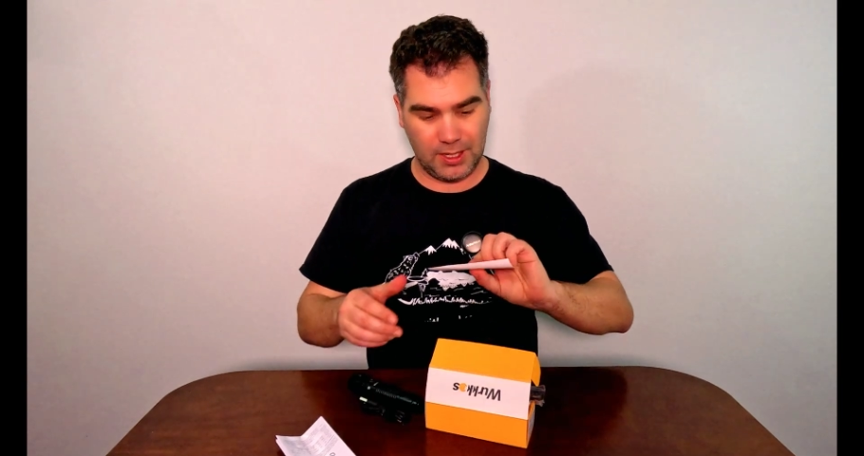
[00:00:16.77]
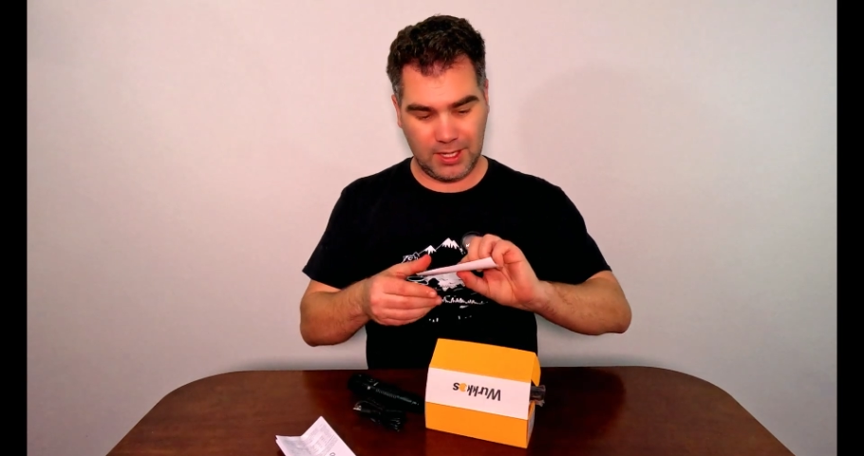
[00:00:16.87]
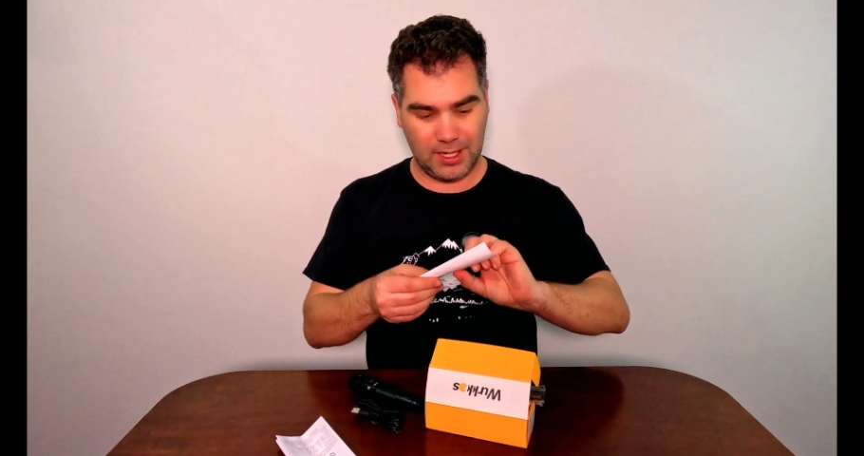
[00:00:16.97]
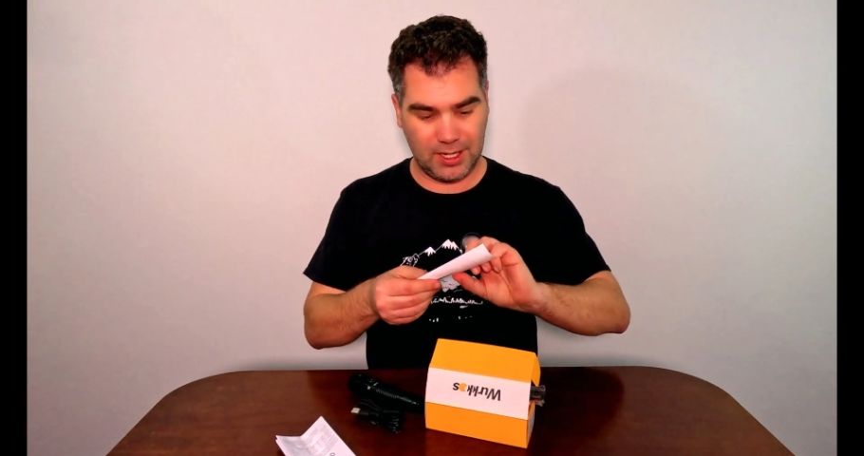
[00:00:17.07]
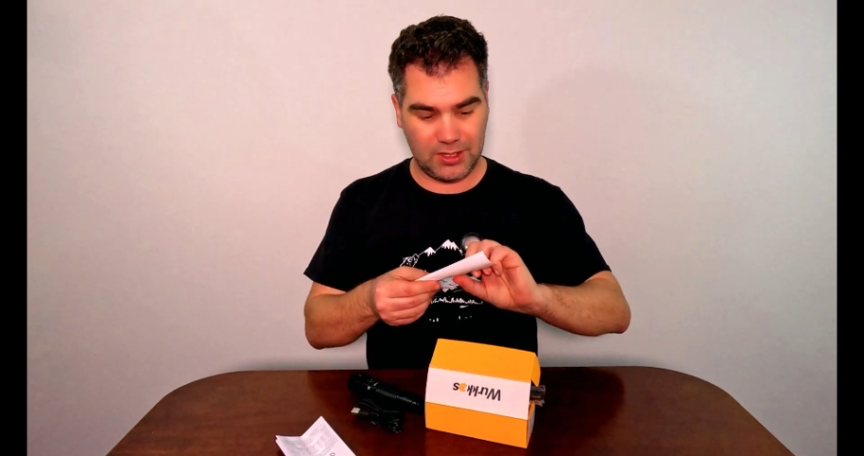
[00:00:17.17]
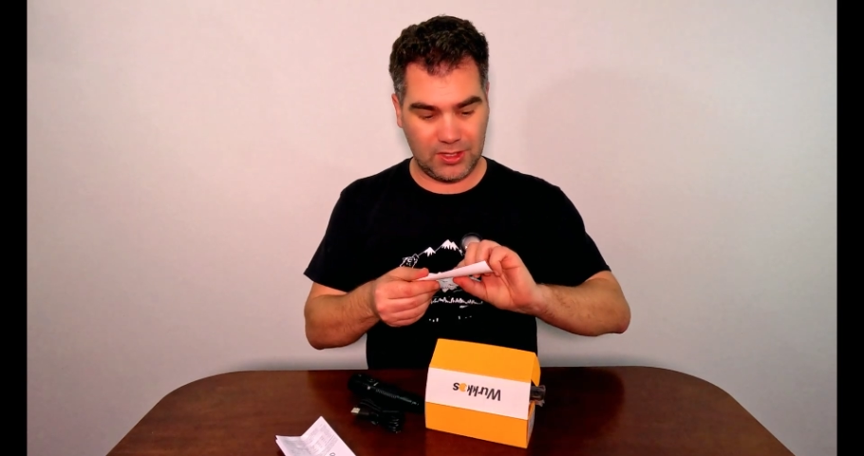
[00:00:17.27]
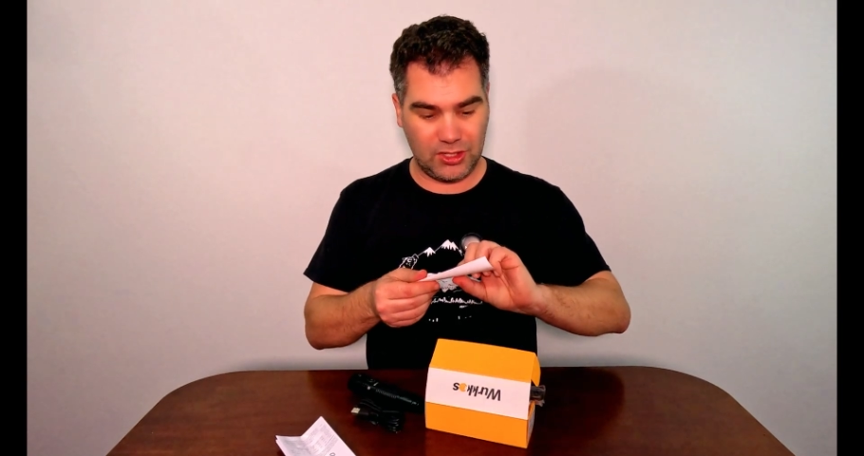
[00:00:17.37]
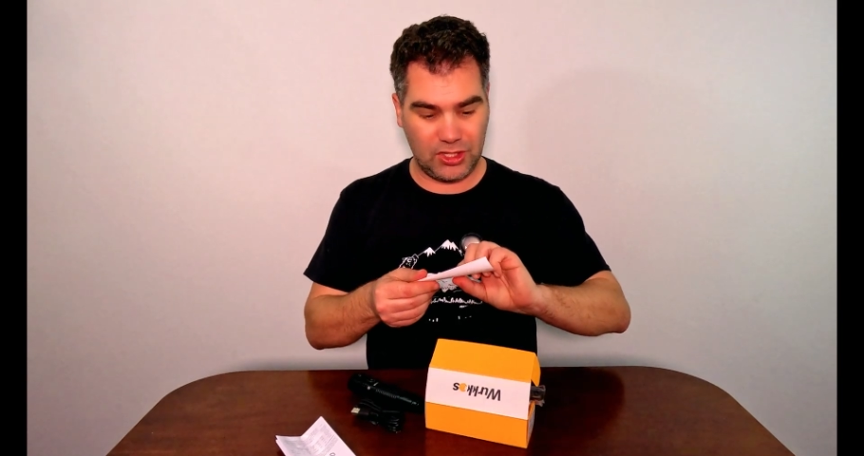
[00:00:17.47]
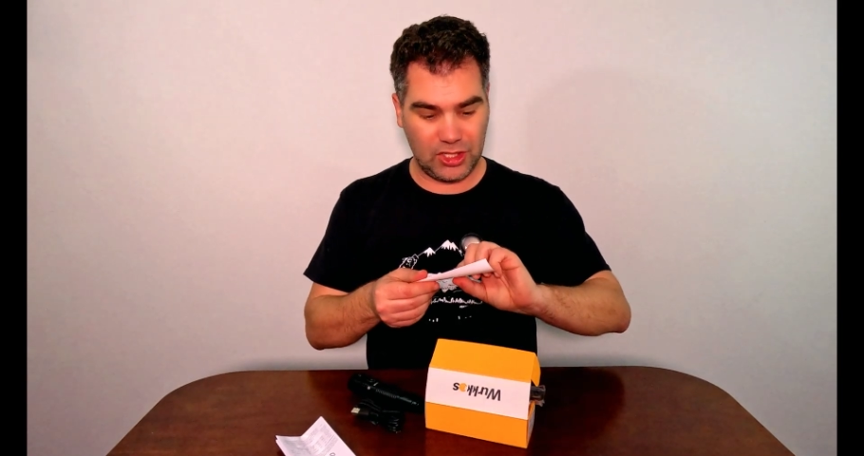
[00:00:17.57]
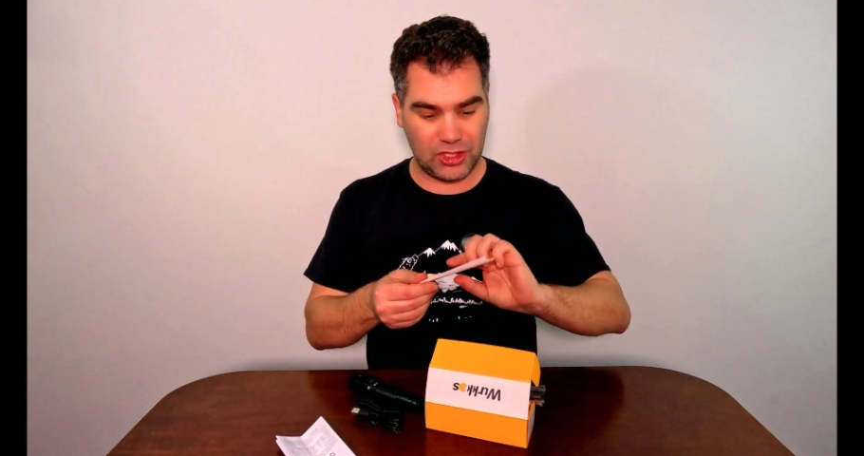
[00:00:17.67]

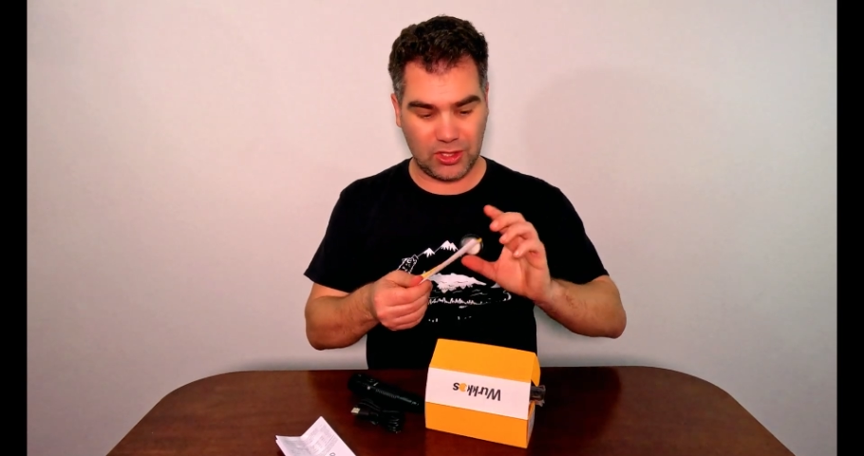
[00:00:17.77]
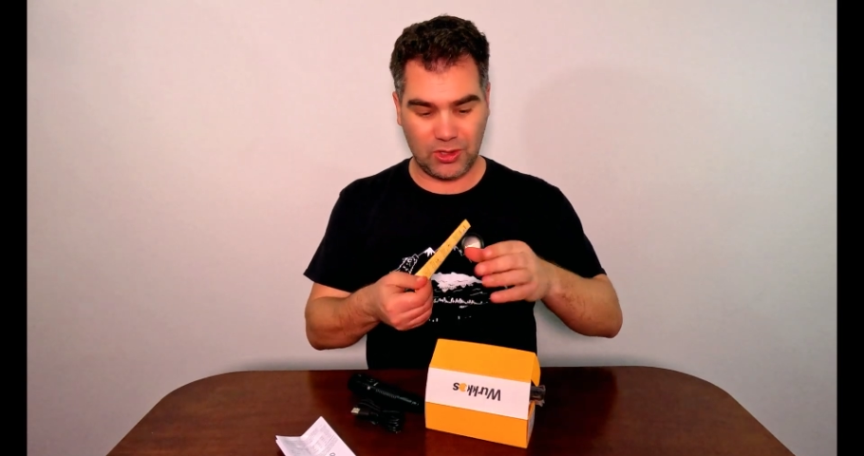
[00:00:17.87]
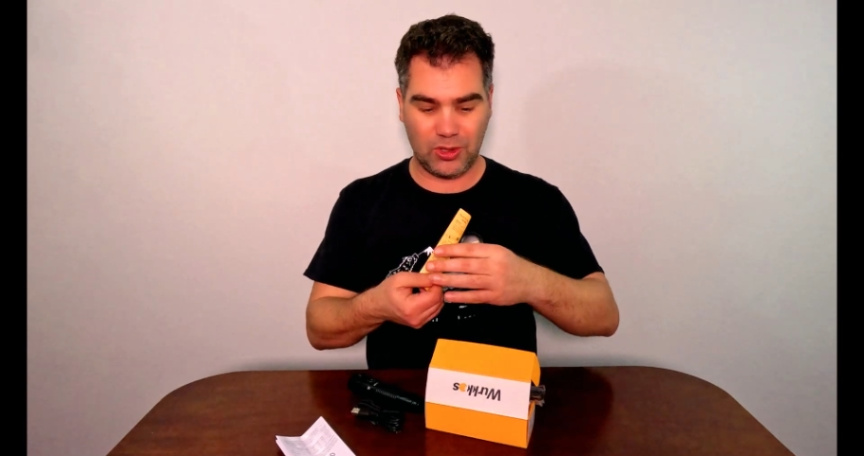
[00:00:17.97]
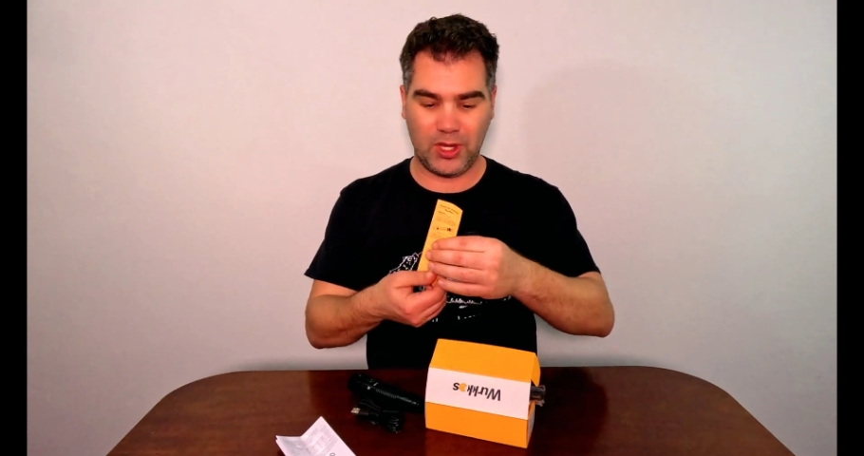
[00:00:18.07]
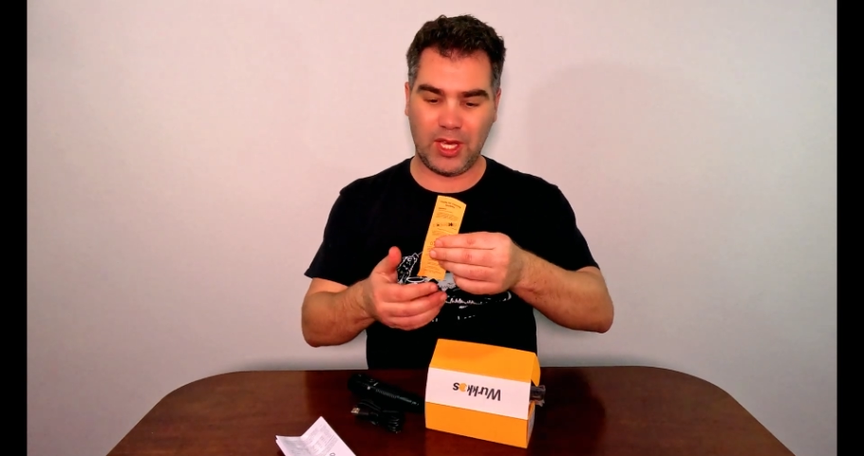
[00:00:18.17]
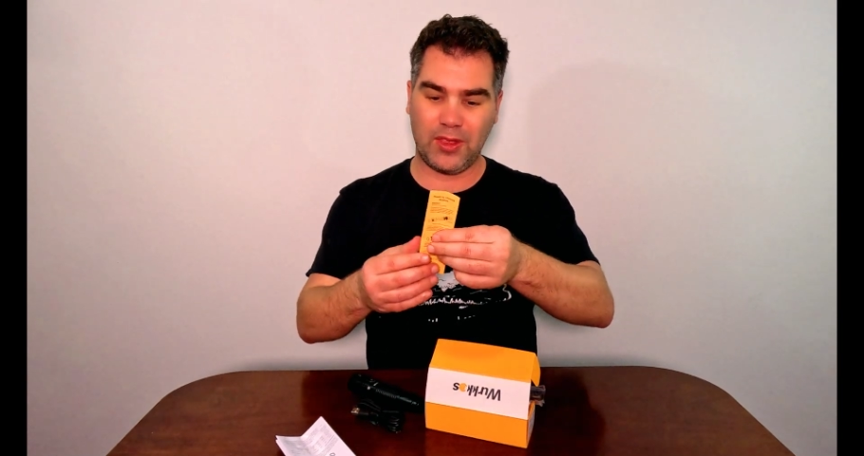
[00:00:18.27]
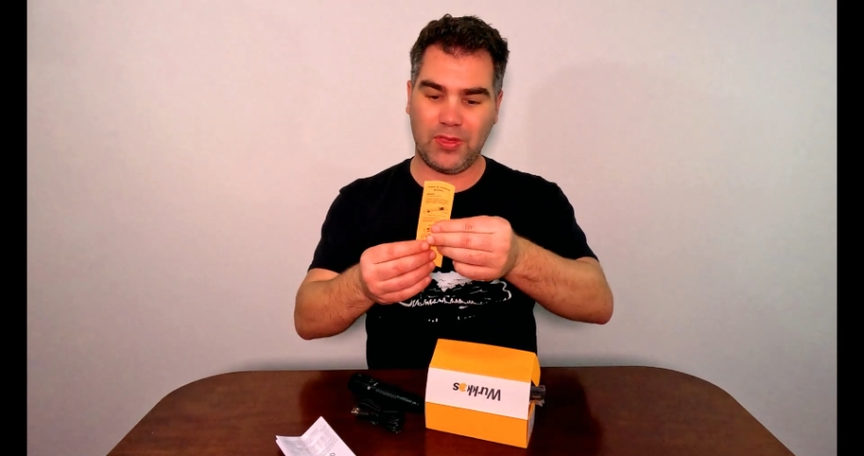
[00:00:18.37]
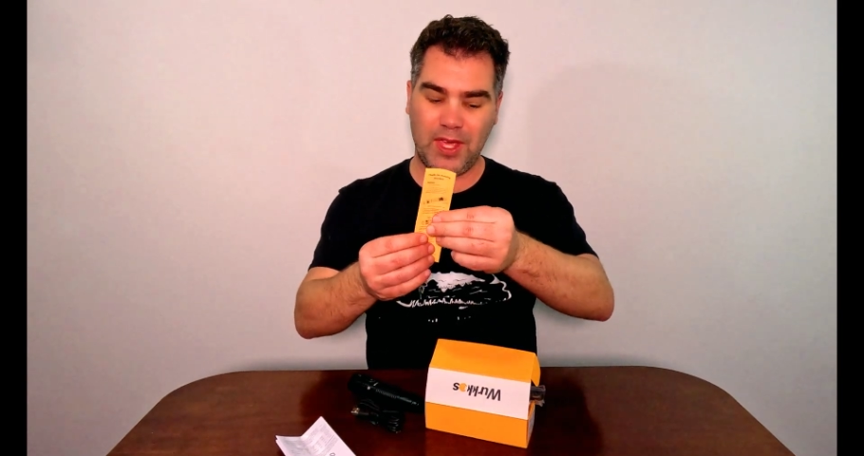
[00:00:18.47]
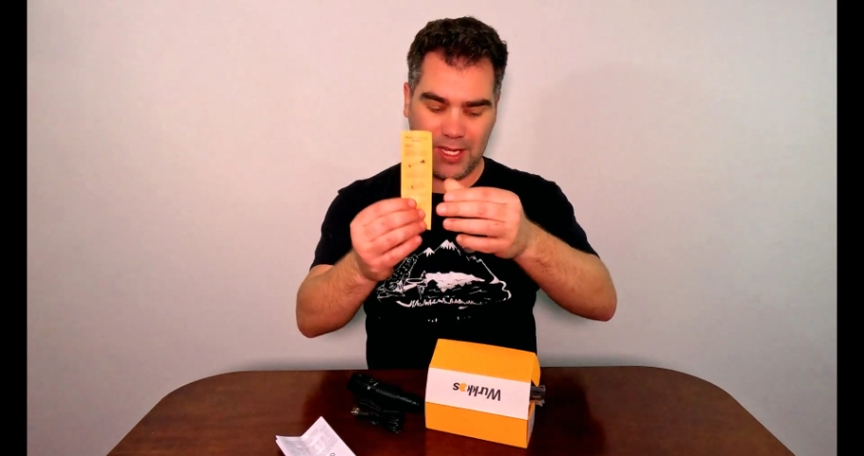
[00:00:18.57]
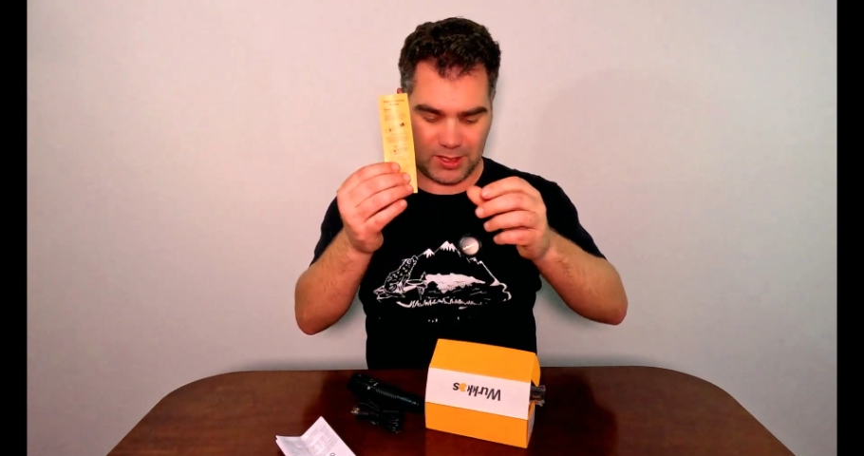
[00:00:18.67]
additional
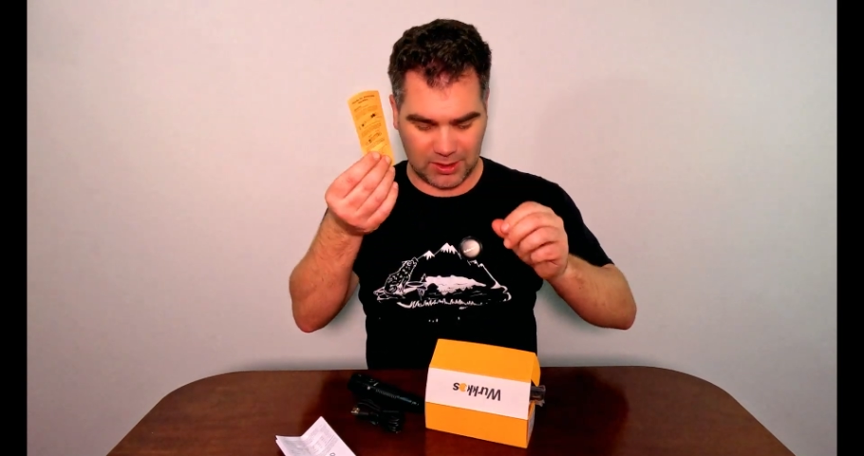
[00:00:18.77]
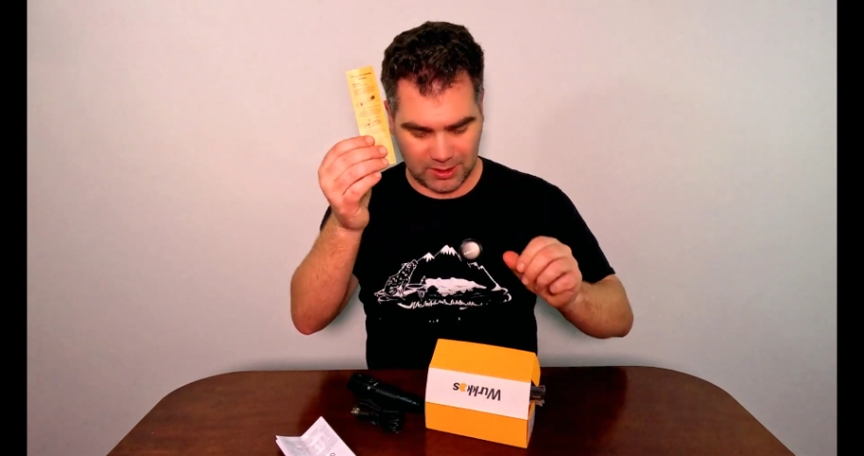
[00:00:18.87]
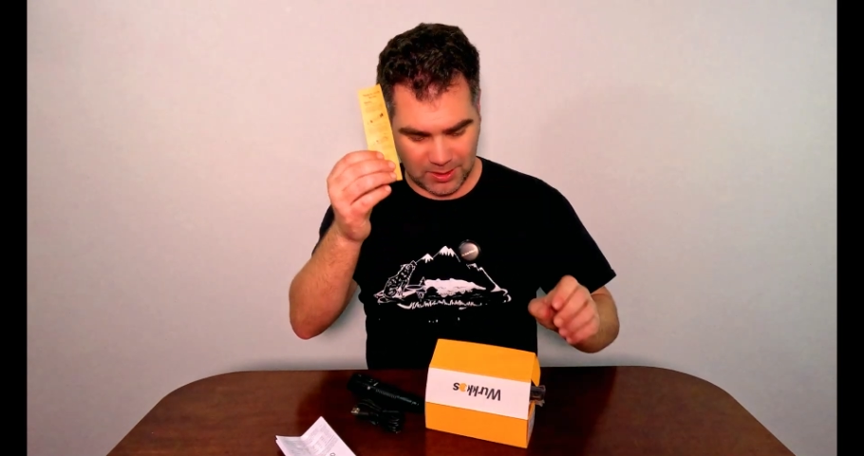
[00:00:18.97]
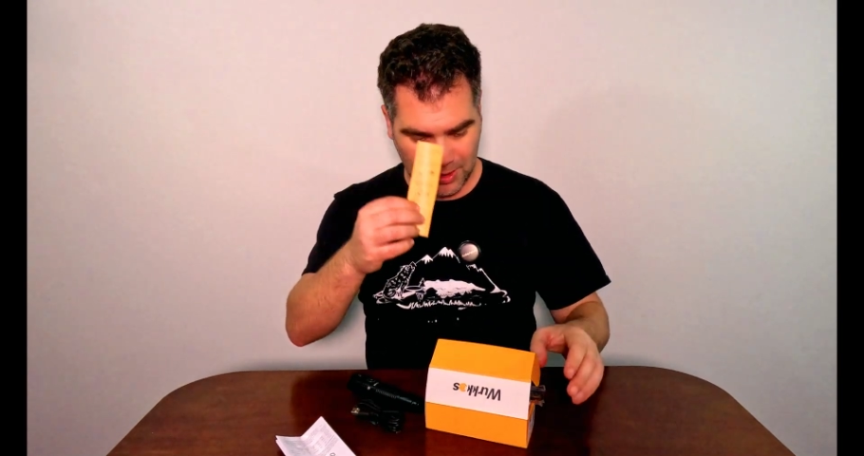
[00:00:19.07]
thanks,